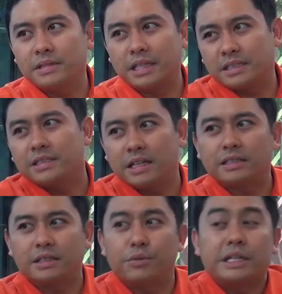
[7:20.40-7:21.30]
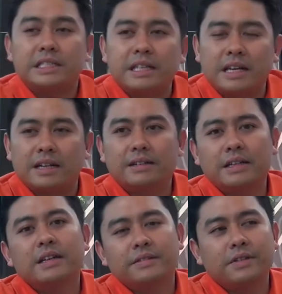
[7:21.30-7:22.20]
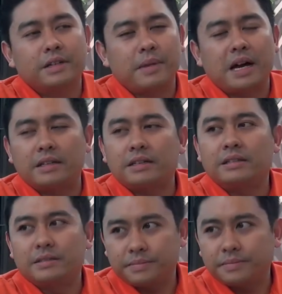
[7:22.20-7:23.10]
That's the risk there for the buyer.